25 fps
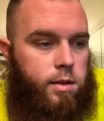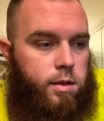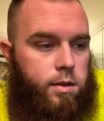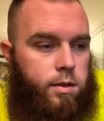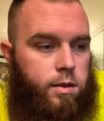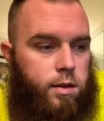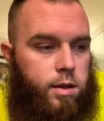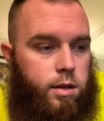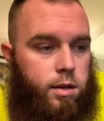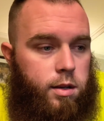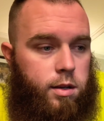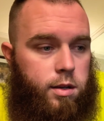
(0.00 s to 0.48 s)

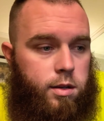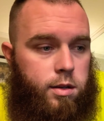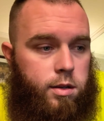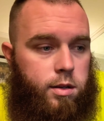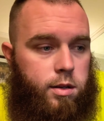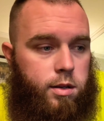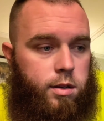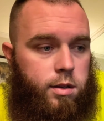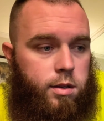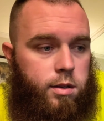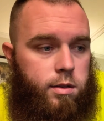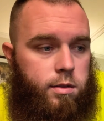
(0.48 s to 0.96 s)
and
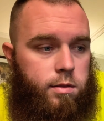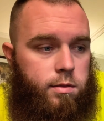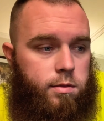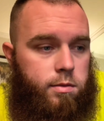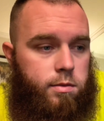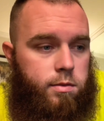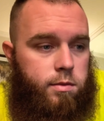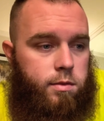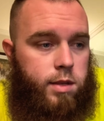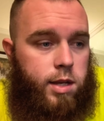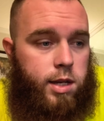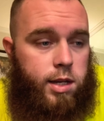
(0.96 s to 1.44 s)

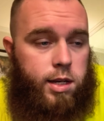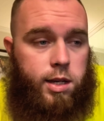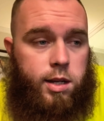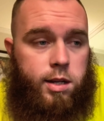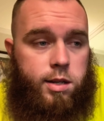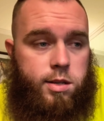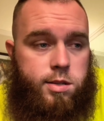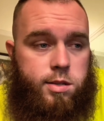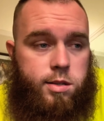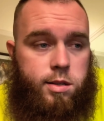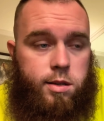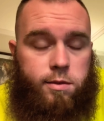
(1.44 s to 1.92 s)
that kind
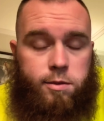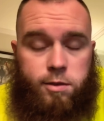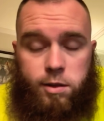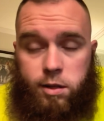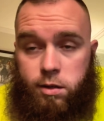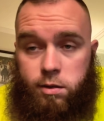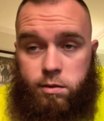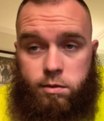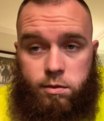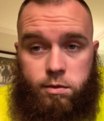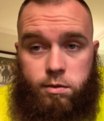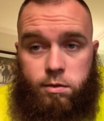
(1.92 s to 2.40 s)
of stuff
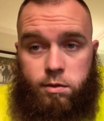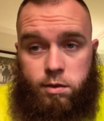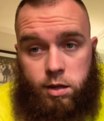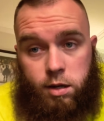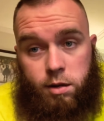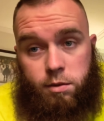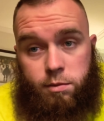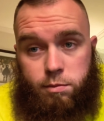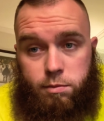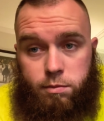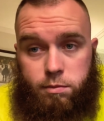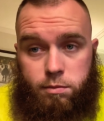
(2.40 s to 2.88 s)
that
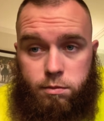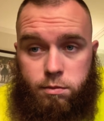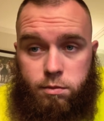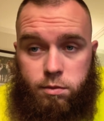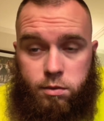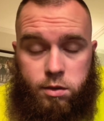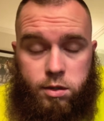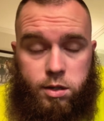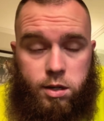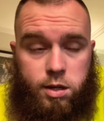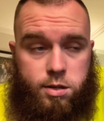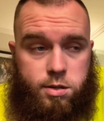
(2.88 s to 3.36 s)

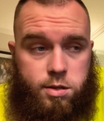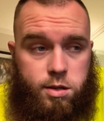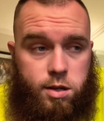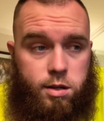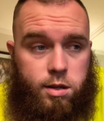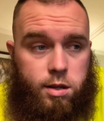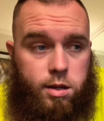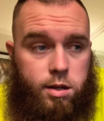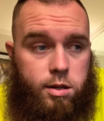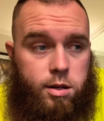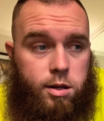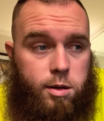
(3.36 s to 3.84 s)
does
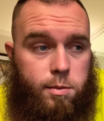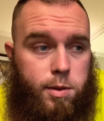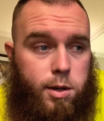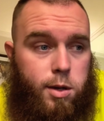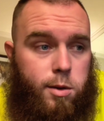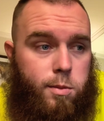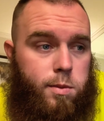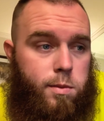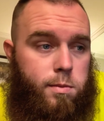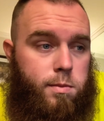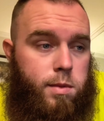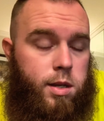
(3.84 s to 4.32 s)
end up
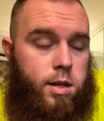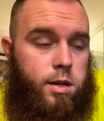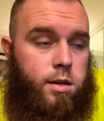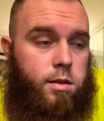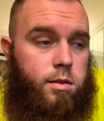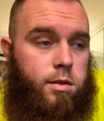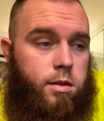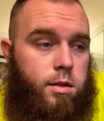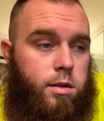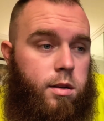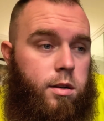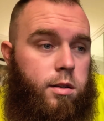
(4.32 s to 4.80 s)
helping me out
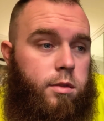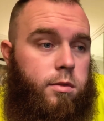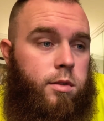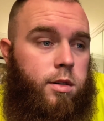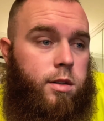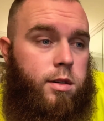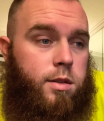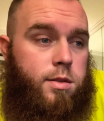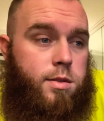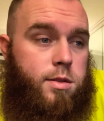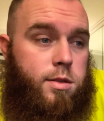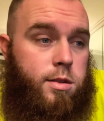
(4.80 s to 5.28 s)
in the long
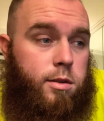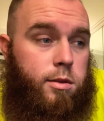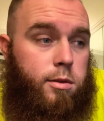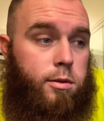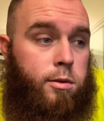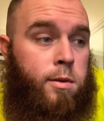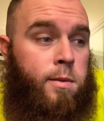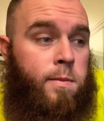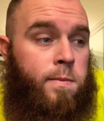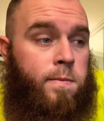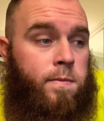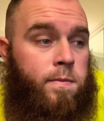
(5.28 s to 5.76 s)
run.
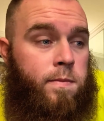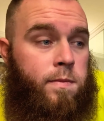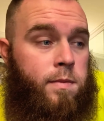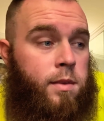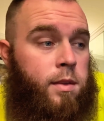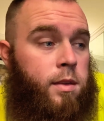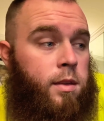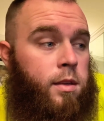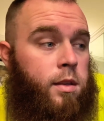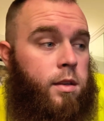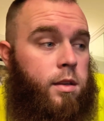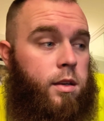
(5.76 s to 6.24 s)
So
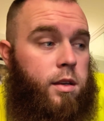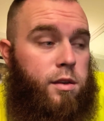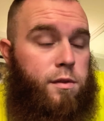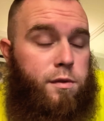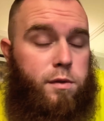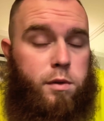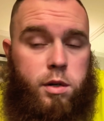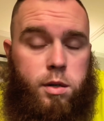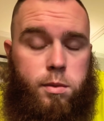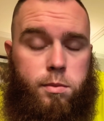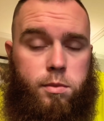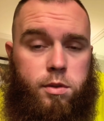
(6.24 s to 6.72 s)
if
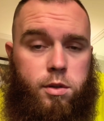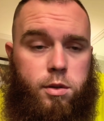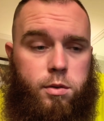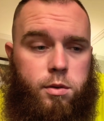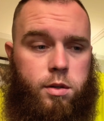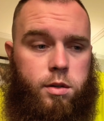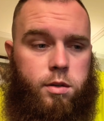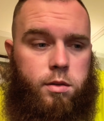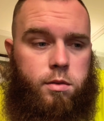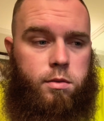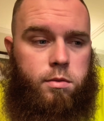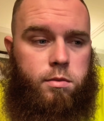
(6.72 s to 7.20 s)
what I'm
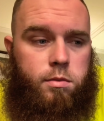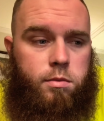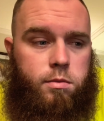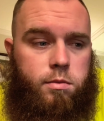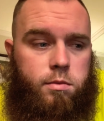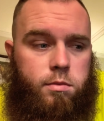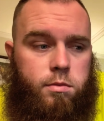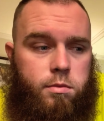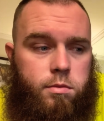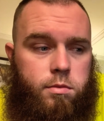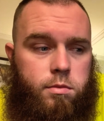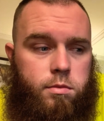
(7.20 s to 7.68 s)
doing
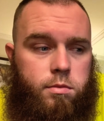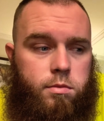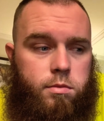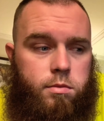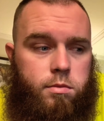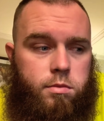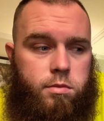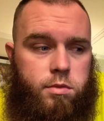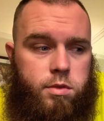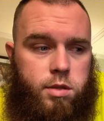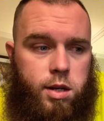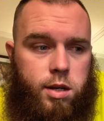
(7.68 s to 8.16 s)

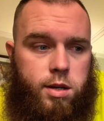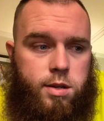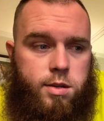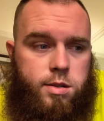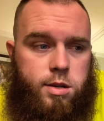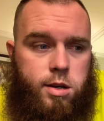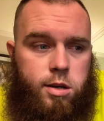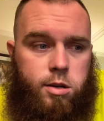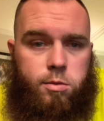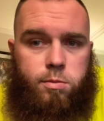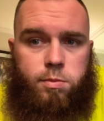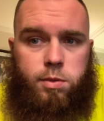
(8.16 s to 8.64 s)
does
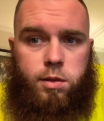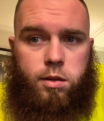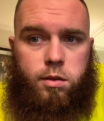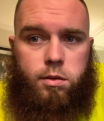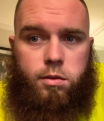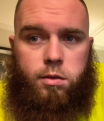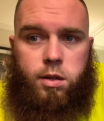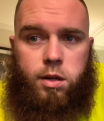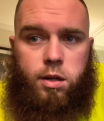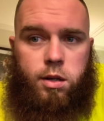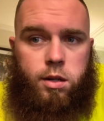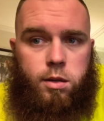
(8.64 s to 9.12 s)
help
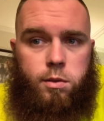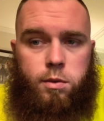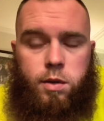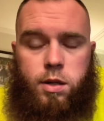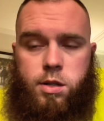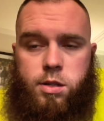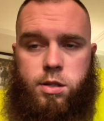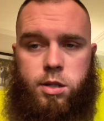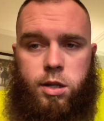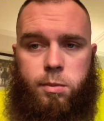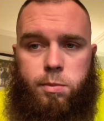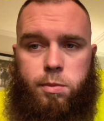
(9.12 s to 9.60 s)
you in any way,
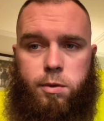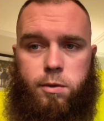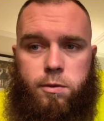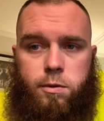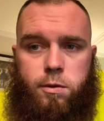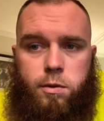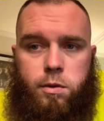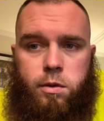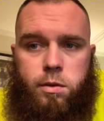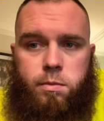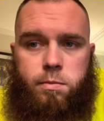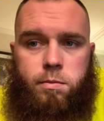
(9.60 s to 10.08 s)
shape, or
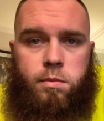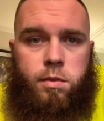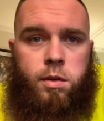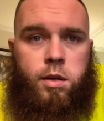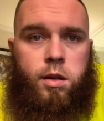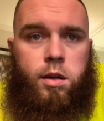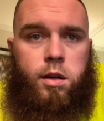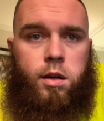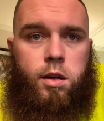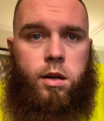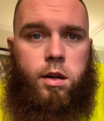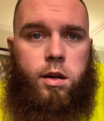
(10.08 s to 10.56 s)
form,
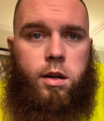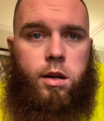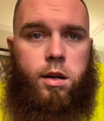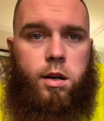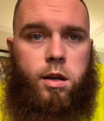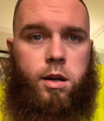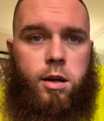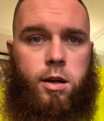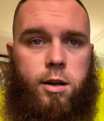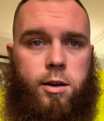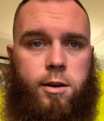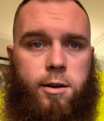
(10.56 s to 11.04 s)

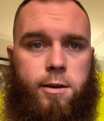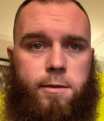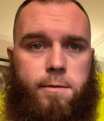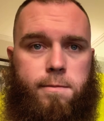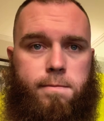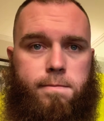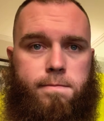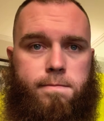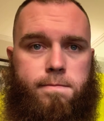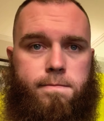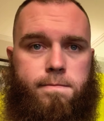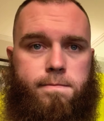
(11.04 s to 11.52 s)

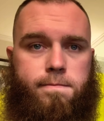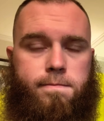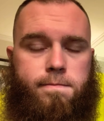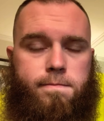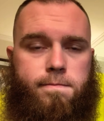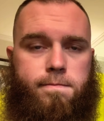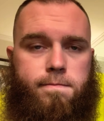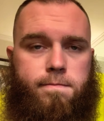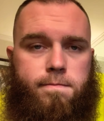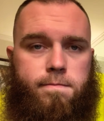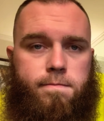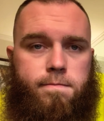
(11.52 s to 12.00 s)

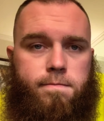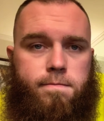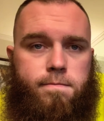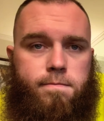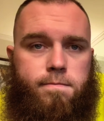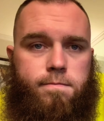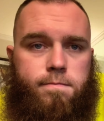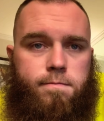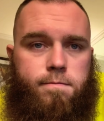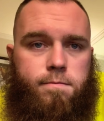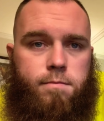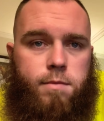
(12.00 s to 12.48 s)

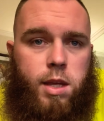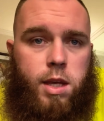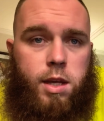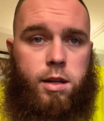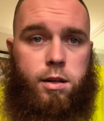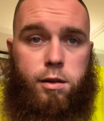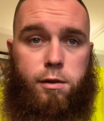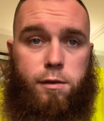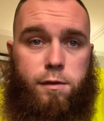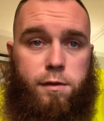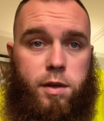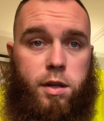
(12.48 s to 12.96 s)

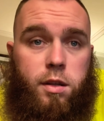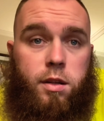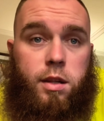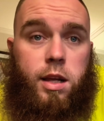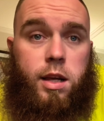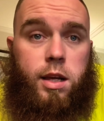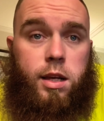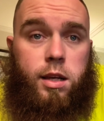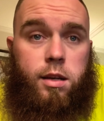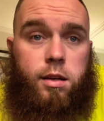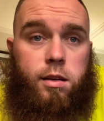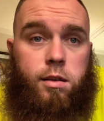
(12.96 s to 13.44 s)
and you feel
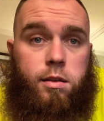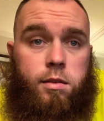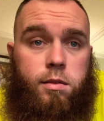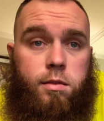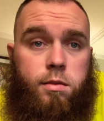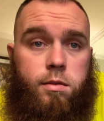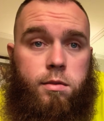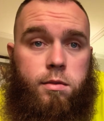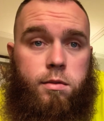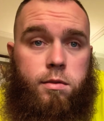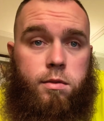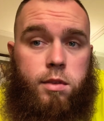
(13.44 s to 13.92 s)
like
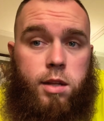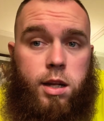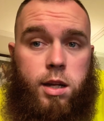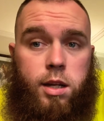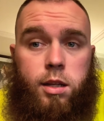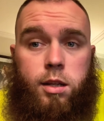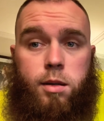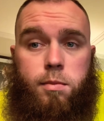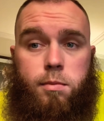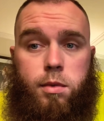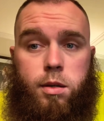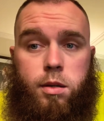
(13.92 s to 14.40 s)

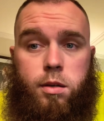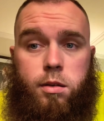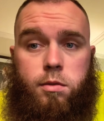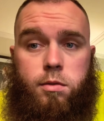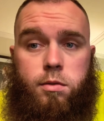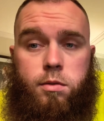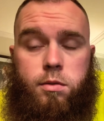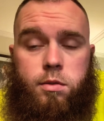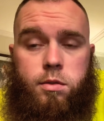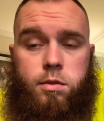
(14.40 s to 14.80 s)
letting them know,